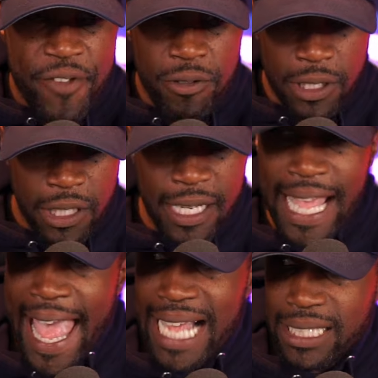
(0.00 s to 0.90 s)
you look
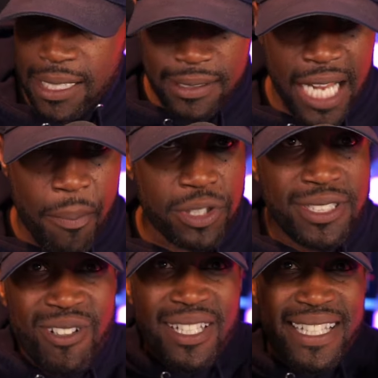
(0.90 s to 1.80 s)
at the numbers,
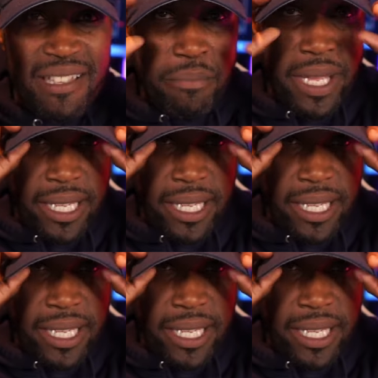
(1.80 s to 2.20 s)
don't look at me.